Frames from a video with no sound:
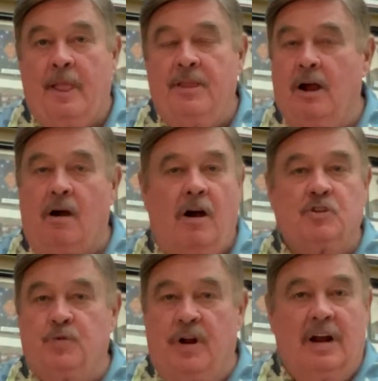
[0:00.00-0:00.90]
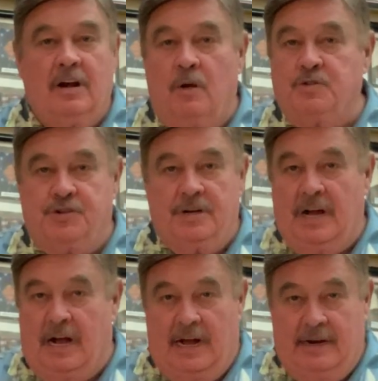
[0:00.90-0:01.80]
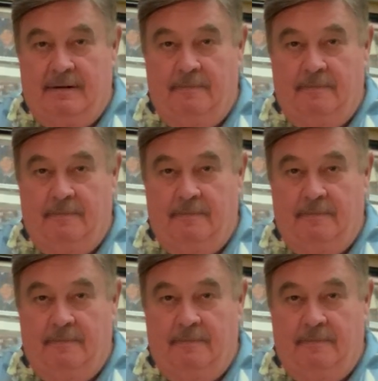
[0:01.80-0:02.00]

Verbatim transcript: their hearts were not close to God.